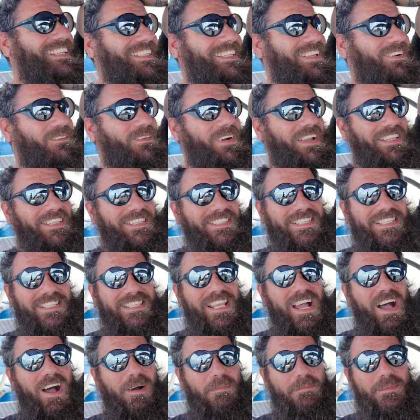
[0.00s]
the wind
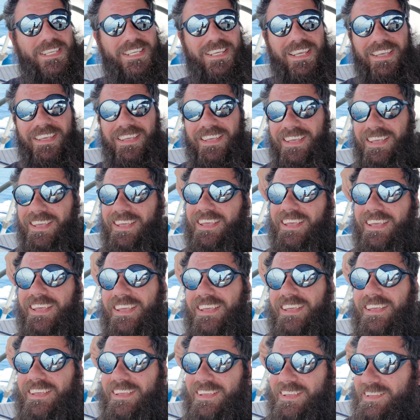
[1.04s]
stopped,
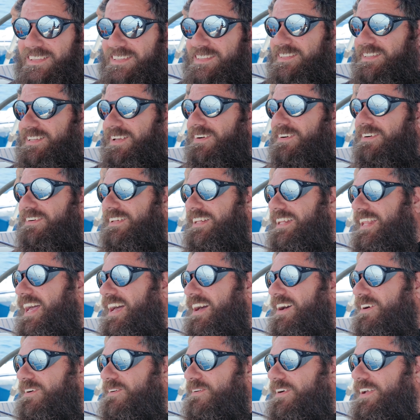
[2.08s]
so
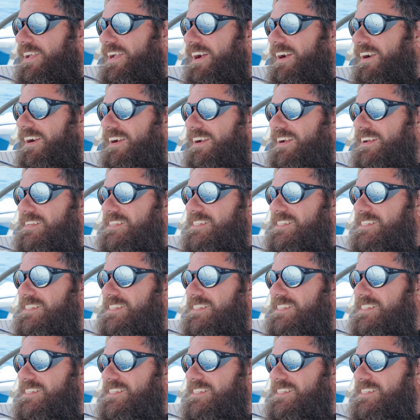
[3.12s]
now we are